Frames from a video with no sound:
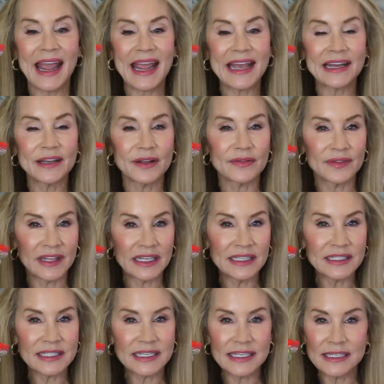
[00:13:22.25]
and
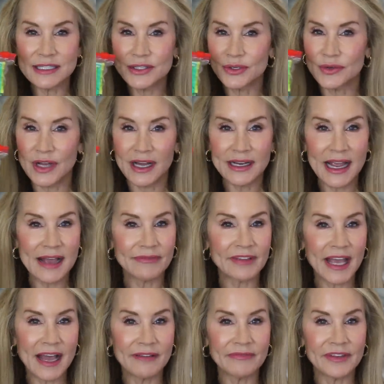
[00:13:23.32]
these teas do not have
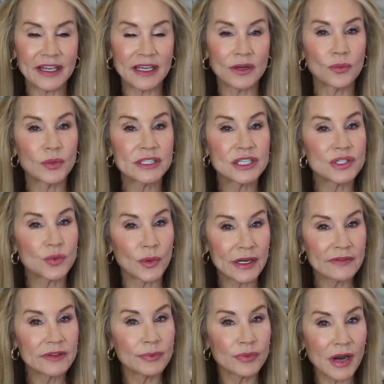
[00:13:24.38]
caffeine, which is
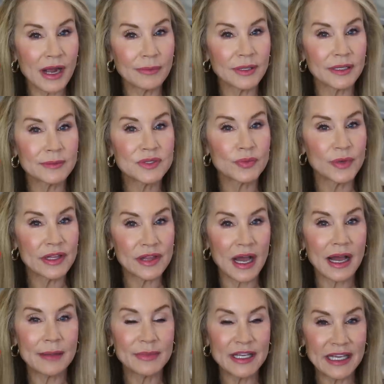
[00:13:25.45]
one of the problems with
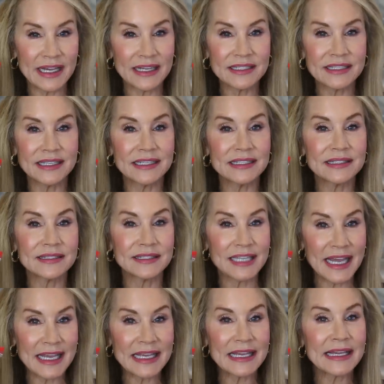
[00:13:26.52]
IBS is
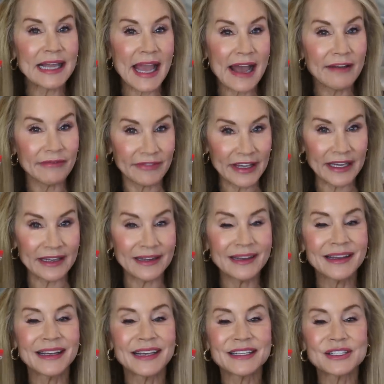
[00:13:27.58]
taking caffeine.